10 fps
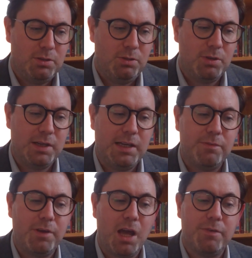You can
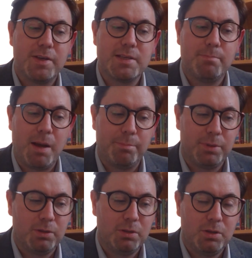live life as a
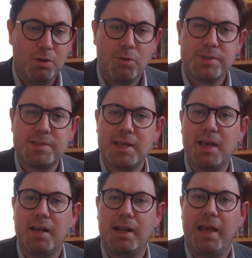mumble or sing
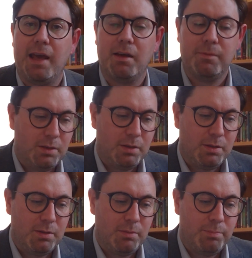it clear,
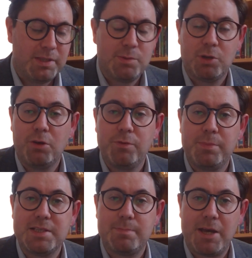but it will often
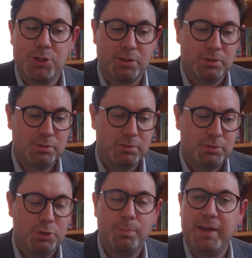be special.
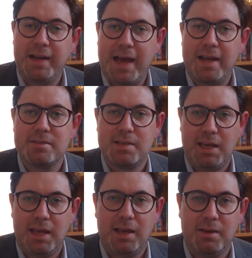You'll be glad to
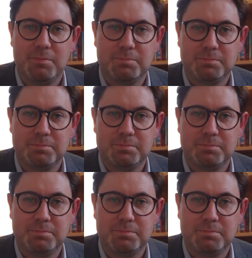hear.